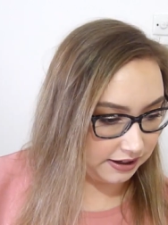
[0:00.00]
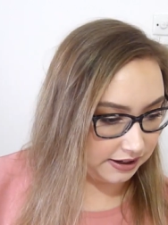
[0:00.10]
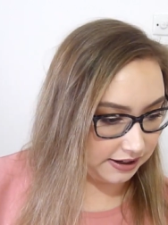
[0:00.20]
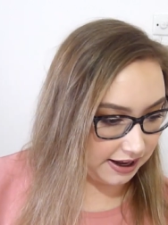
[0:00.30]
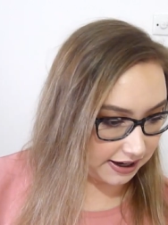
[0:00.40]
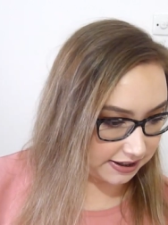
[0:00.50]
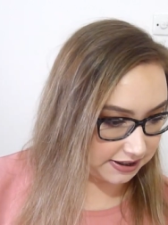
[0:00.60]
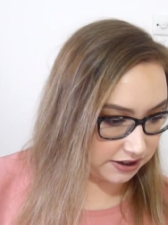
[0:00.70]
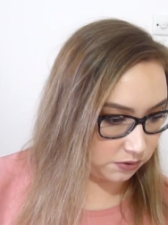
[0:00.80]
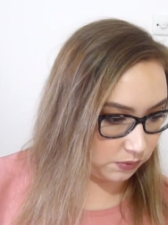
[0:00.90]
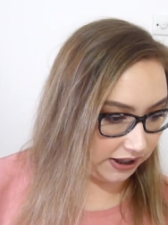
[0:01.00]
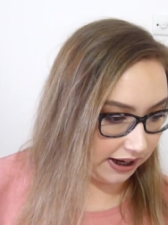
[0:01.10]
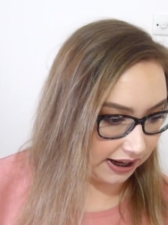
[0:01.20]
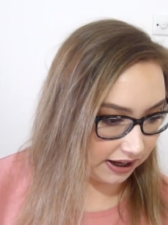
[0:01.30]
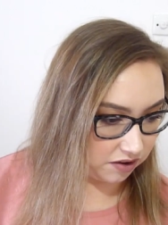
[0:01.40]
Next, we
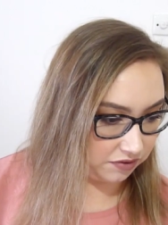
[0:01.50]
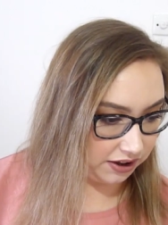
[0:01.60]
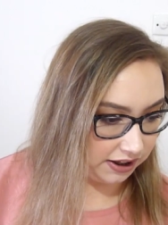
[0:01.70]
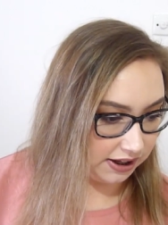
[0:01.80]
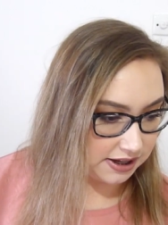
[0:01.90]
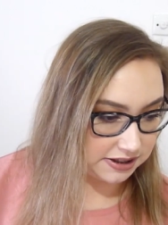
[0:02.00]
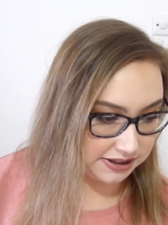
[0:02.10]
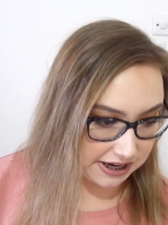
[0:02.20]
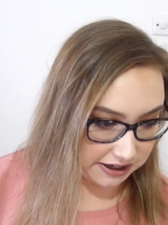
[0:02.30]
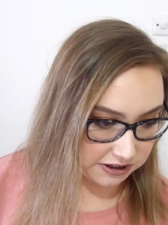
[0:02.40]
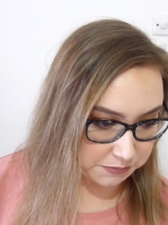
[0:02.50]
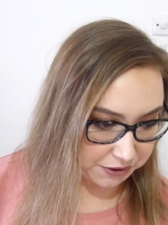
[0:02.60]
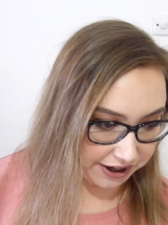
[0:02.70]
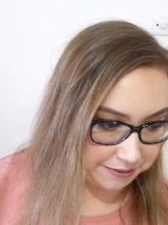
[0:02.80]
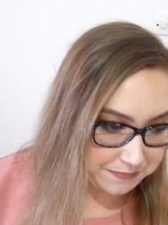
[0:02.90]
have setting
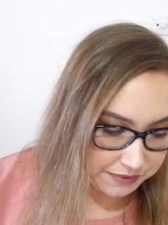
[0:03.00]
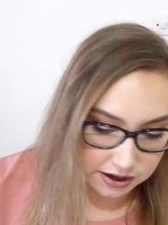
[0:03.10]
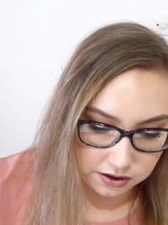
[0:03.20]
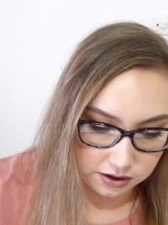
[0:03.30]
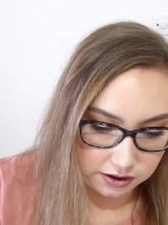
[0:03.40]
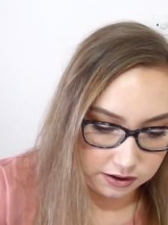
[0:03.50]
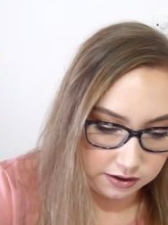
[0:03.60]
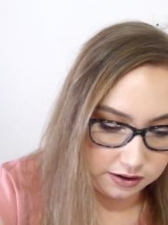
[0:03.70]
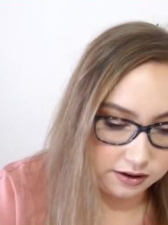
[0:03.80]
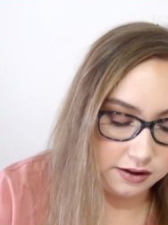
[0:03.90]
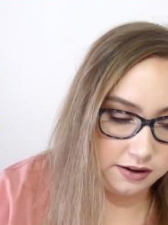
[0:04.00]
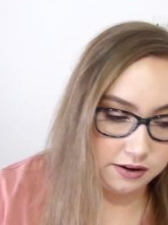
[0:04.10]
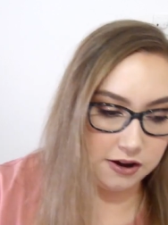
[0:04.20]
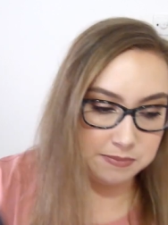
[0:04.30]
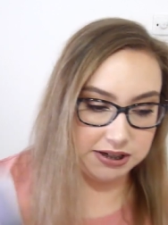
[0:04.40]
spray.
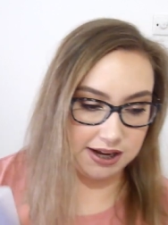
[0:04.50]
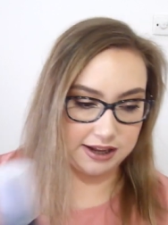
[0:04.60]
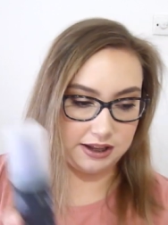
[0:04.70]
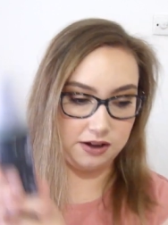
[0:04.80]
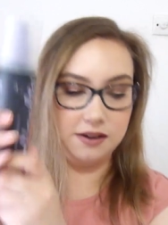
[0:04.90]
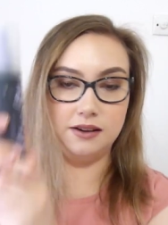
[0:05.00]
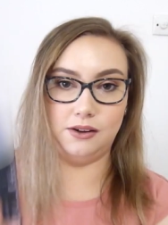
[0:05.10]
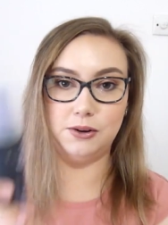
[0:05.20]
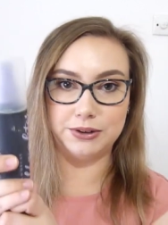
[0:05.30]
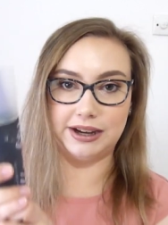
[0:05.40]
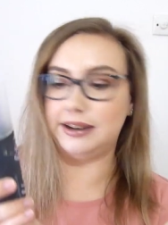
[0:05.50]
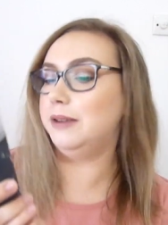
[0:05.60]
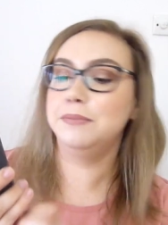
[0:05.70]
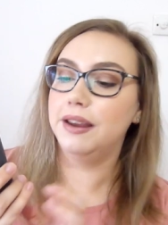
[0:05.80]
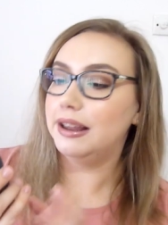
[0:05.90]
Urban Decay All Nighter.
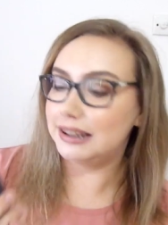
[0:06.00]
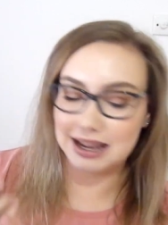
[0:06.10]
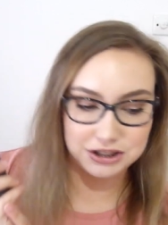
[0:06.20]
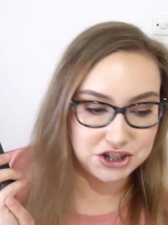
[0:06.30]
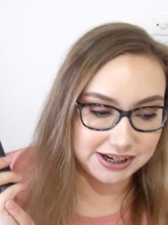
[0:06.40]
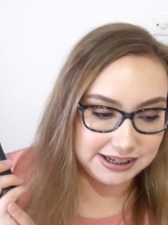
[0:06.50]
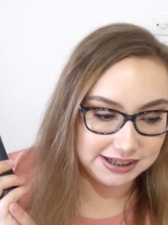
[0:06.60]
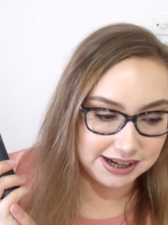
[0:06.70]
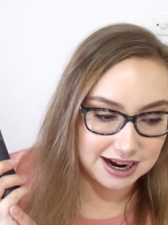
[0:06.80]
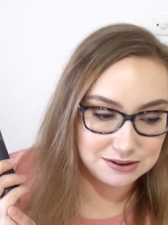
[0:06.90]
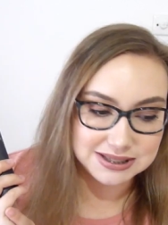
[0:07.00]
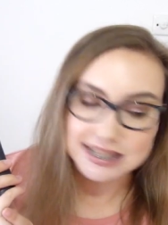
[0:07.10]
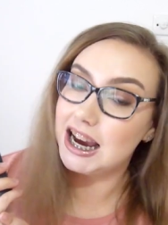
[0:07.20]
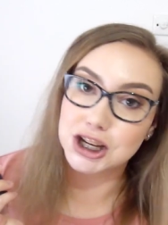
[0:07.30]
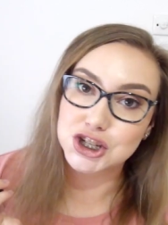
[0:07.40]
Last check-in, I was at
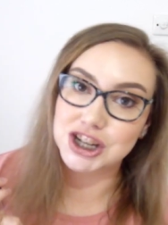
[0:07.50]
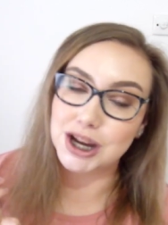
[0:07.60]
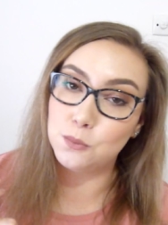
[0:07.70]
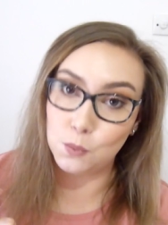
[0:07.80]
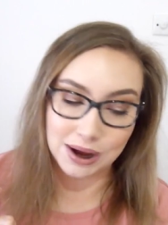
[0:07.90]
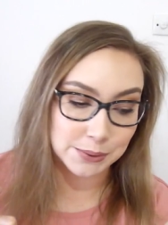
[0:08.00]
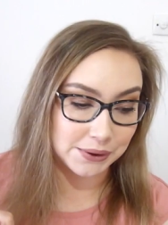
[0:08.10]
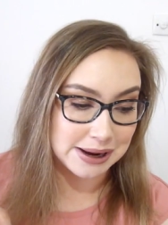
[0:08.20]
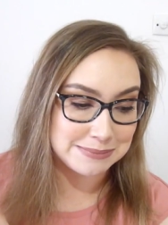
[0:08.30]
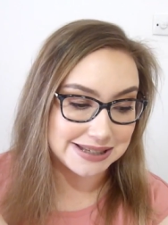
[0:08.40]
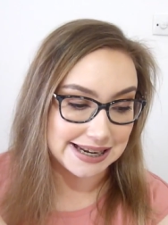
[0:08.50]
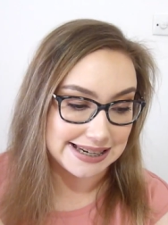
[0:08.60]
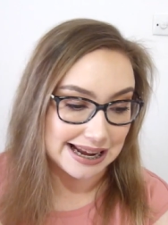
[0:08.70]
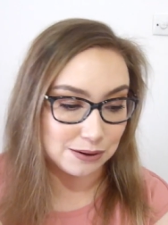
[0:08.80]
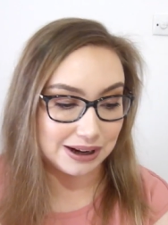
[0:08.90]
101 grams and
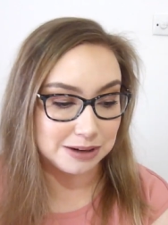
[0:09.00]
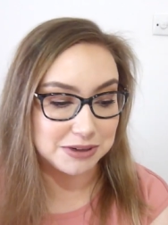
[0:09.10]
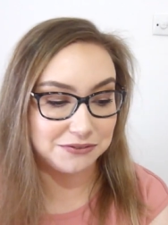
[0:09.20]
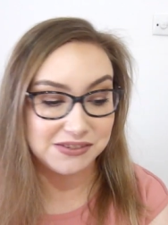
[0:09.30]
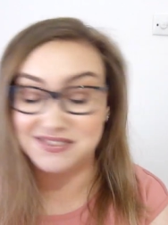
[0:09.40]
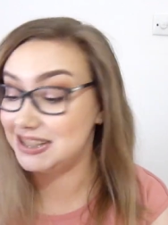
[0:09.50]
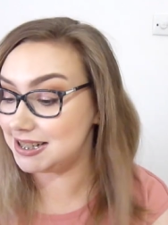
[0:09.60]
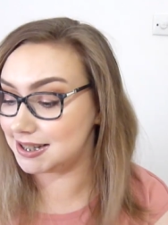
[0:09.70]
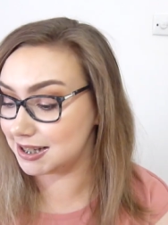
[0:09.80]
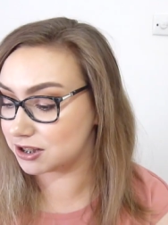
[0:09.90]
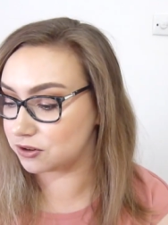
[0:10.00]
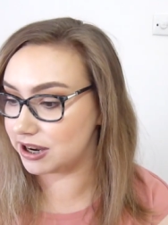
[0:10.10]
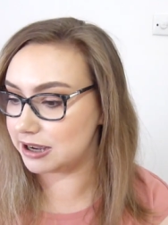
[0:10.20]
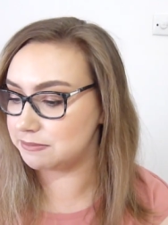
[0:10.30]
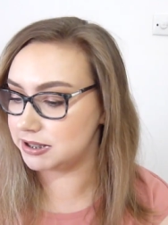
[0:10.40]
now I am at 56
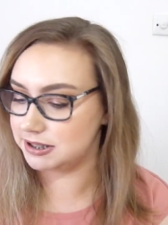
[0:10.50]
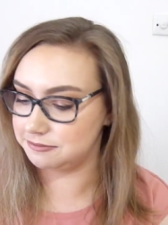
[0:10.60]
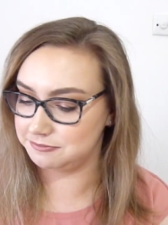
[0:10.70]
grams.